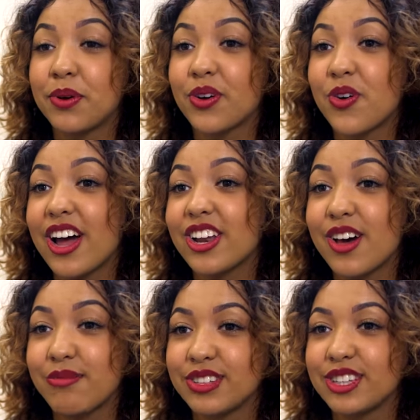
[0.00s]
but quite
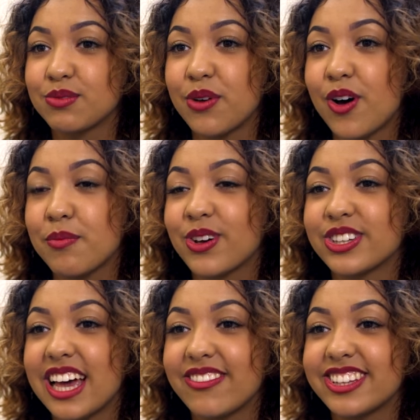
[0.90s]
nervous as well
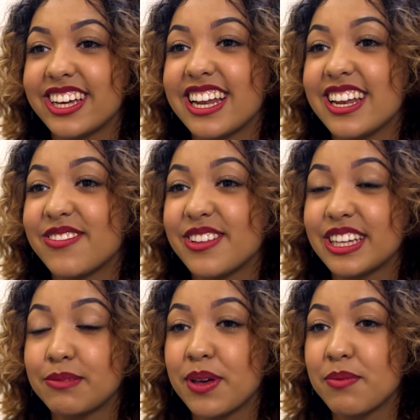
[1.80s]
because I haven't done anything
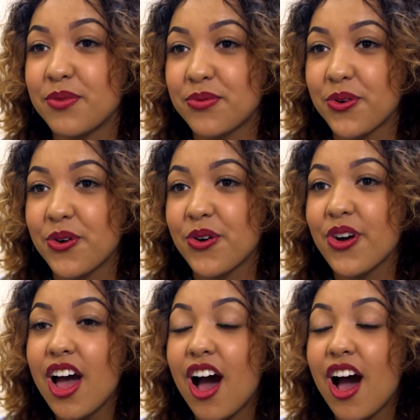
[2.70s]
this big before.